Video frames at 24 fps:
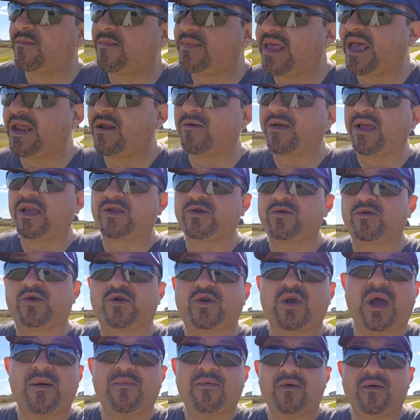them, they don't get you in
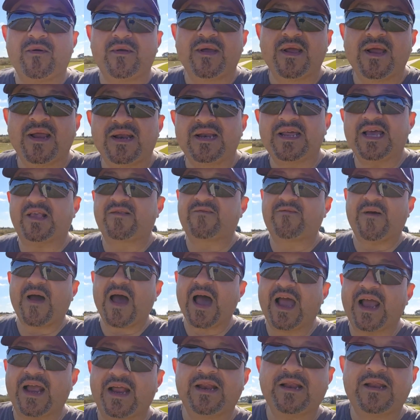trouble, that's
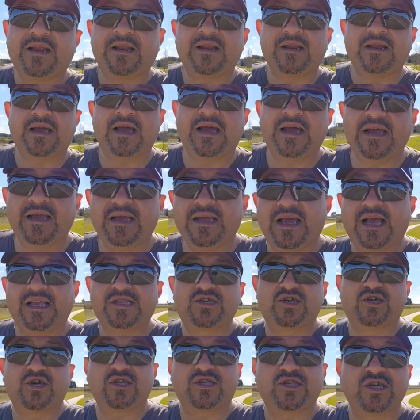fine.
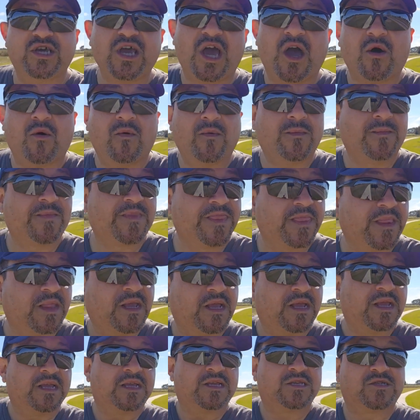That's good to go.
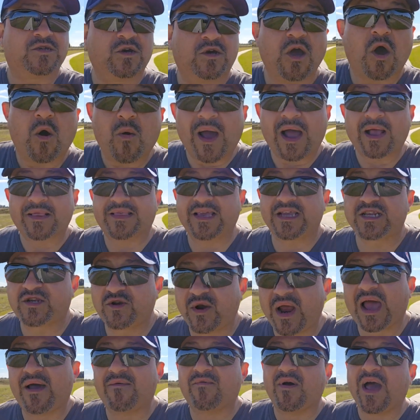So go out there,
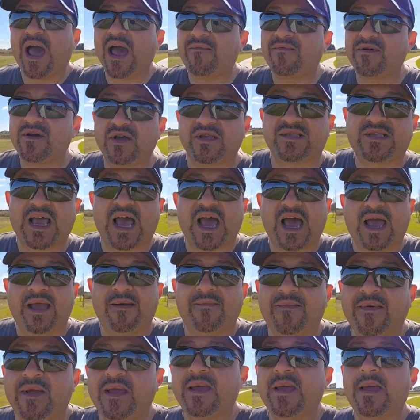travel, have a good
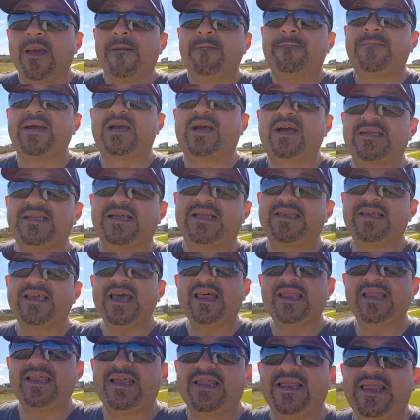time. Because at the
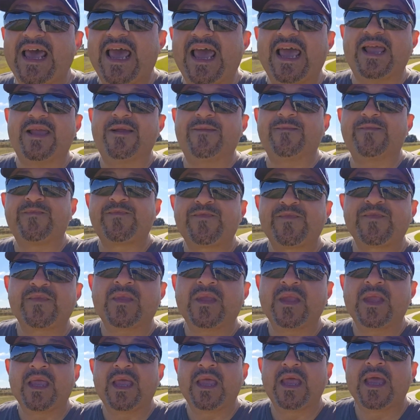end of the day,
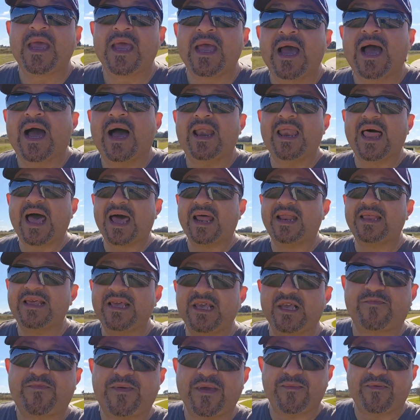a lot of
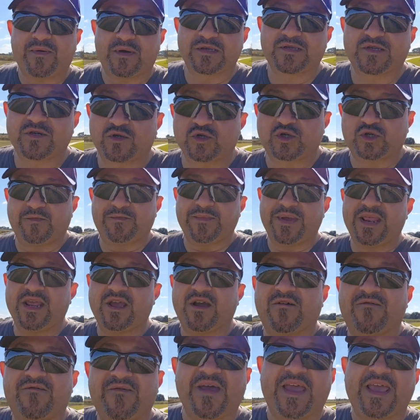these people on social
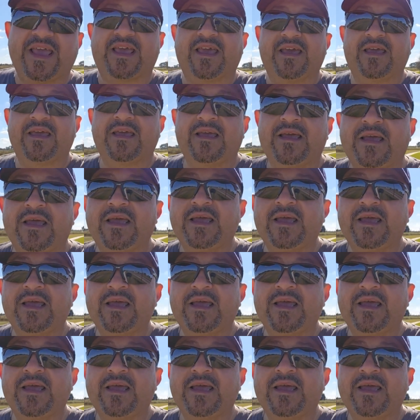media are fake.